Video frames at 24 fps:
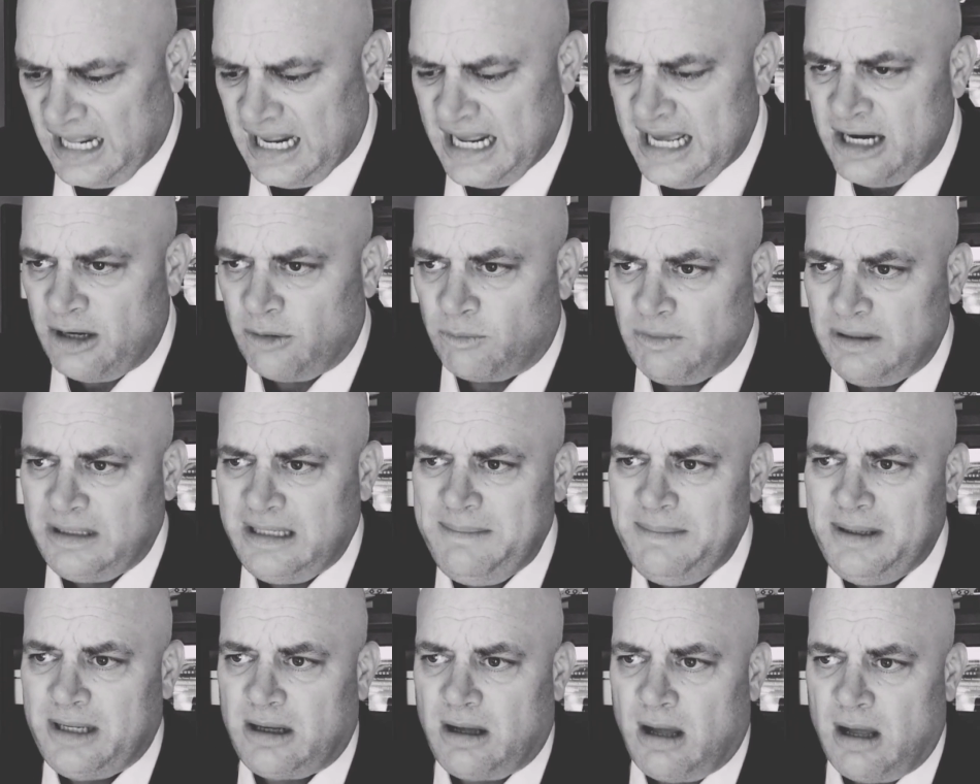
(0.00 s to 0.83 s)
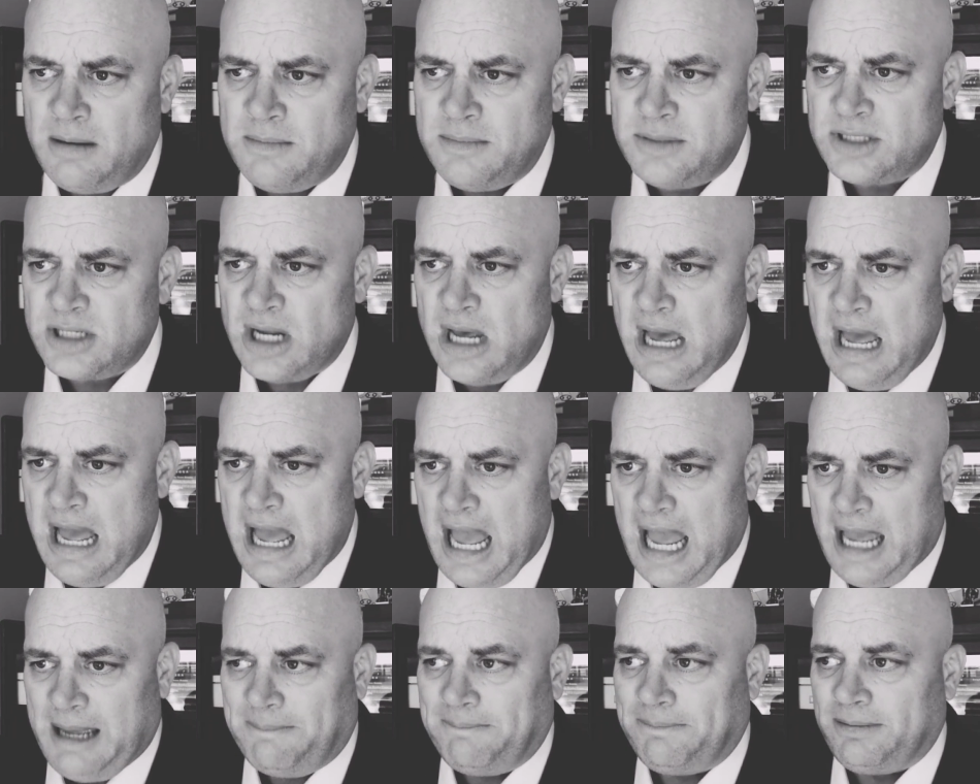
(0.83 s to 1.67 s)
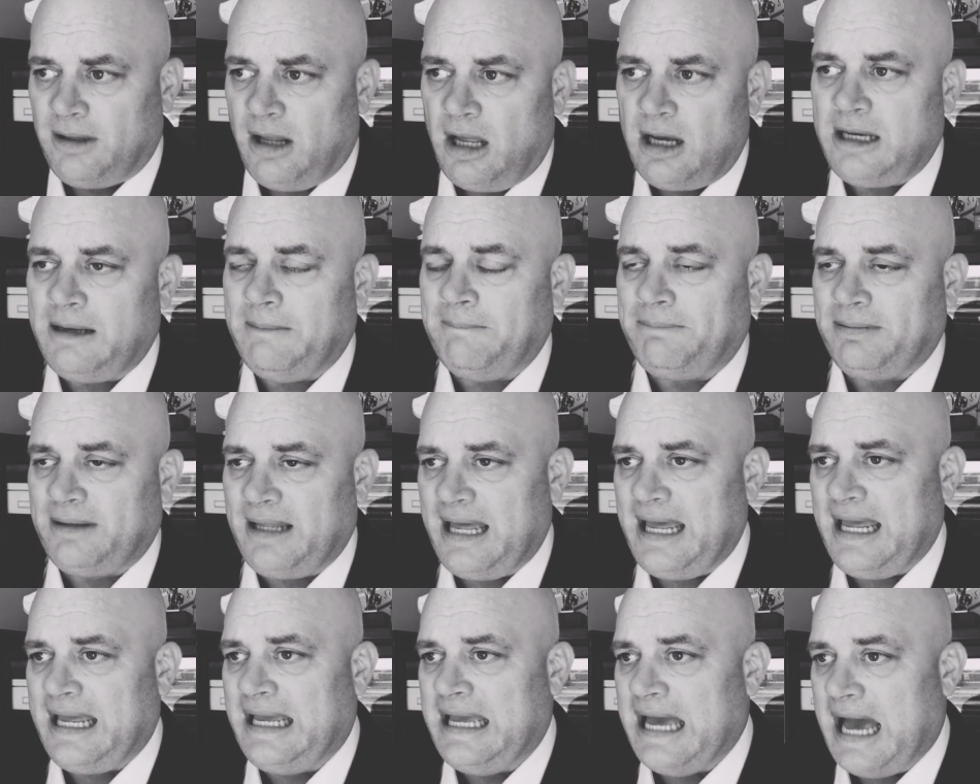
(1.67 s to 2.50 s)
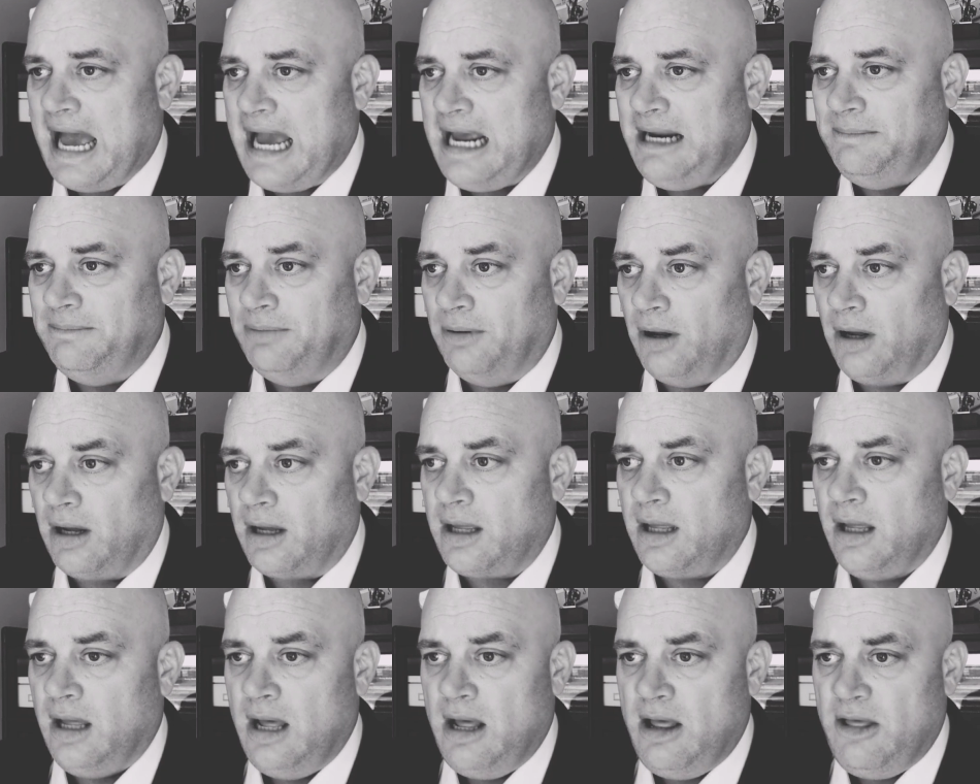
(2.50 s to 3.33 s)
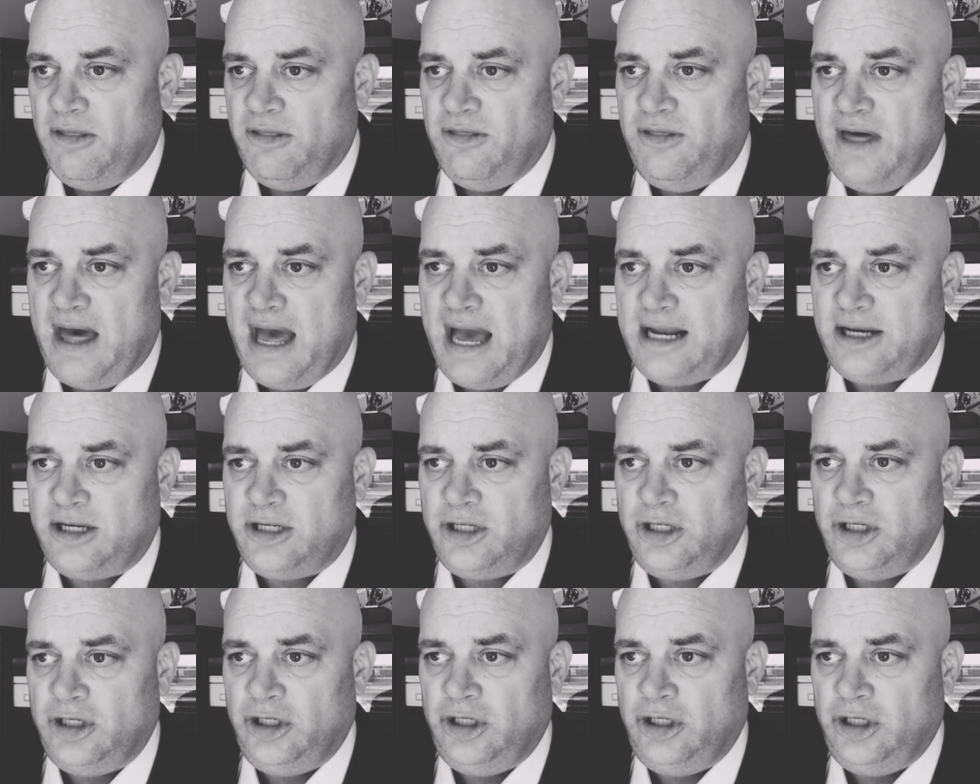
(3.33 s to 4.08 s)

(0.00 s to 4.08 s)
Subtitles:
And it really becomes a plug and play guidebook that,